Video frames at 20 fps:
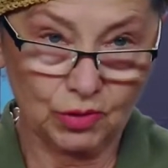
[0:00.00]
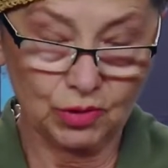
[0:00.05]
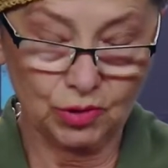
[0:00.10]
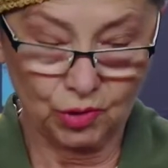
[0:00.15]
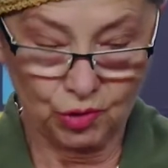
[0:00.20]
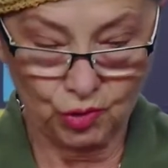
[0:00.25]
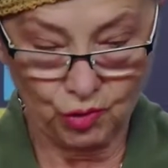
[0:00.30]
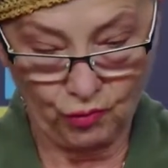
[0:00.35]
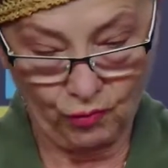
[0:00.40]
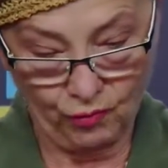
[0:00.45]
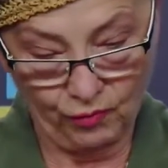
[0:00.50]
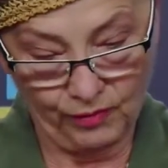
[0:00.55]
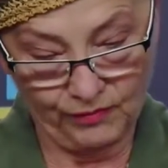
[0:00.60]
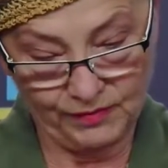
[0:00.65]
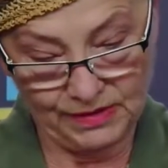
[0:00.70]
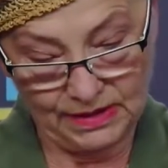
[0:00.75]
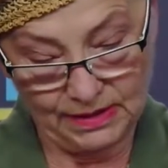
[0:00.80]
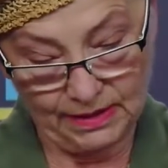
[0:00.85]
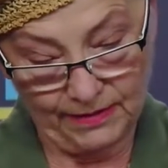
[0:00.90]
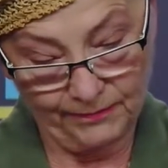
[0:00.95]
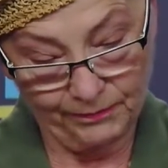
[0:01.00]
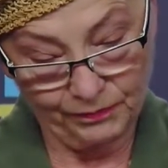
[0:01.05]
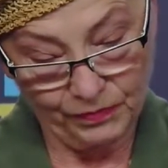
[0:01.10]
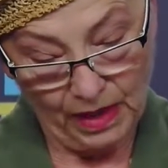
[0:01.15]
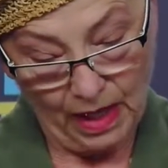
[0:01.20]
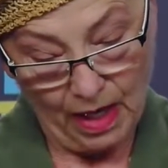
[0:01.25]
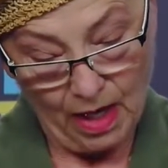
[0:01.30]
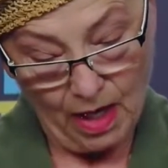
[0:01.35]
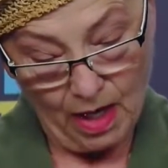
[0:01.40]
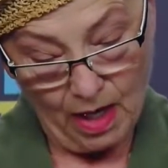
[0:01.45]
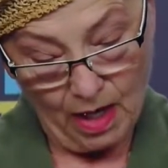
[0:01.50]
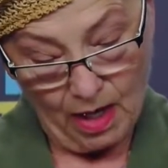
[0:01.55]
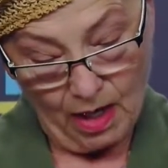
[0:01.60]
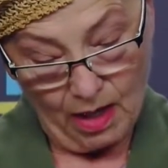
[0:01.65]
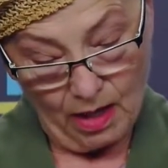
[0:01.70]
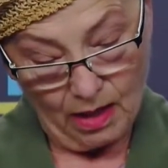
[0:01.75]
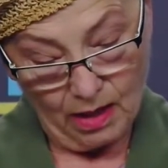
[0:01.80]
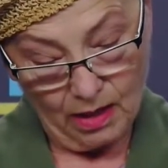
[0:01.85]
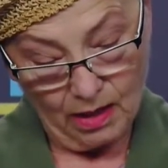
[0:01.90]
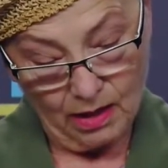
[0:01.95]
in a language club
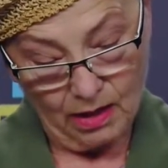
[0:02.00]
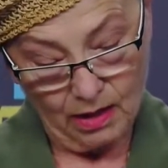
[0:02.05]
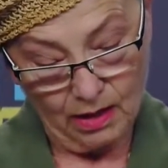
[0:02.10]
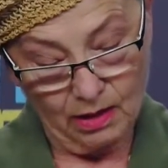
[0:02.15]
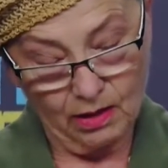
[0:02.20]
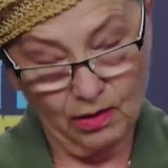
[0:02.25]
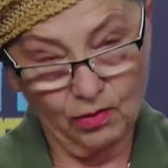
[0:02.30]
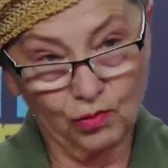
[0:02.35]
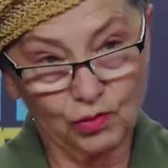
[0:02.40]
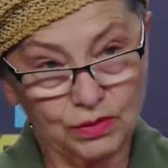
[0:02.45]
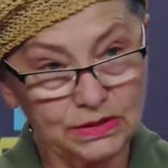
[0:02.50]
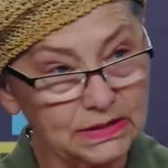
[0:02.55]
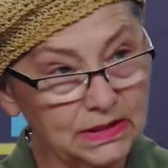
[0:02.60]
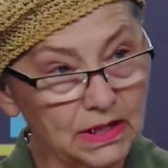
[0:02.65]
that was there.